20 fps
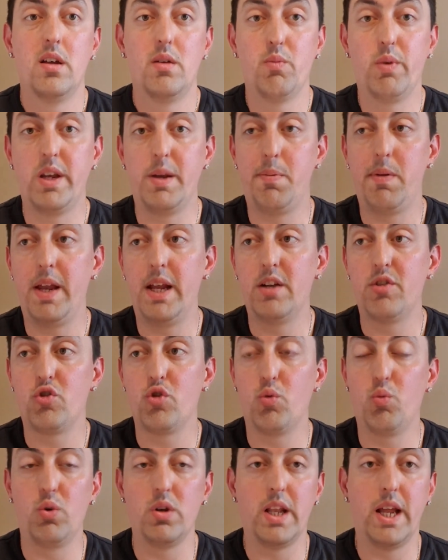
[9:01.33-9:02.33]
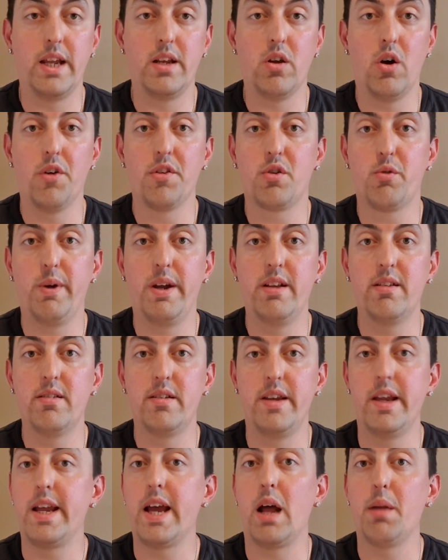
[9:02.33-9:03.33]
when you're playing someone like North
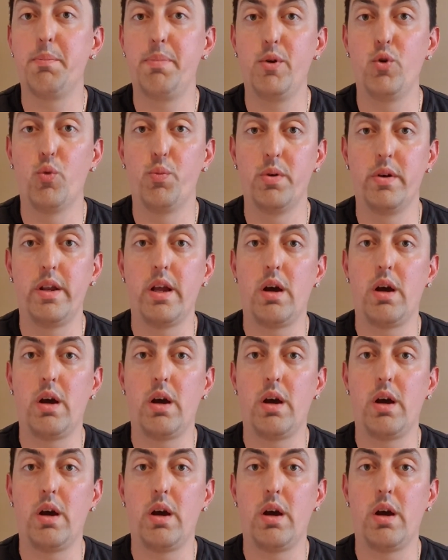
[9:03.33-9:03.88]
Queensland, you can't be up and